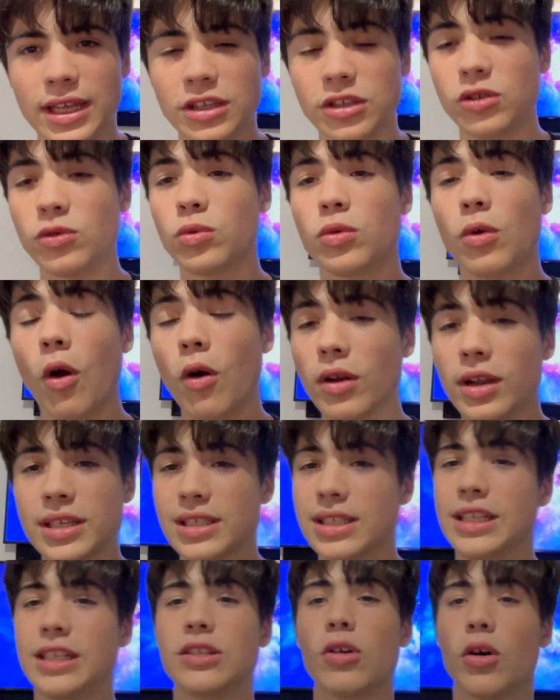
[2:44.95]
You will
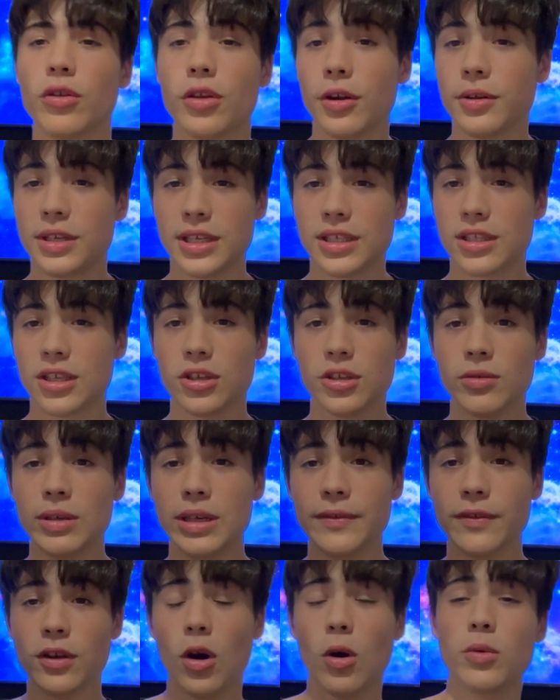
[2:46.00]
honestly not notice that you're
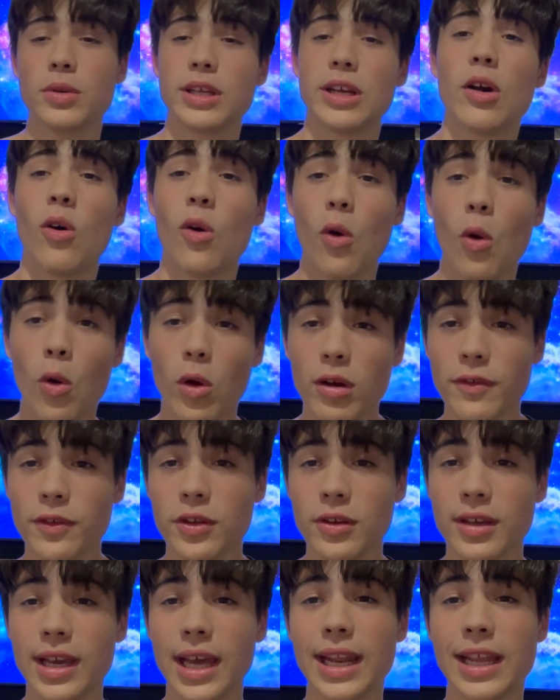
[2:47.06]
even holding it, or if you
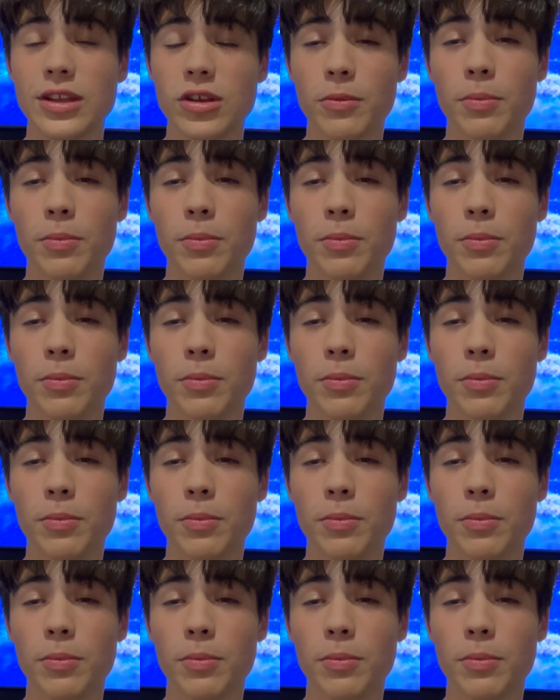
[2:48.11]
can get it in your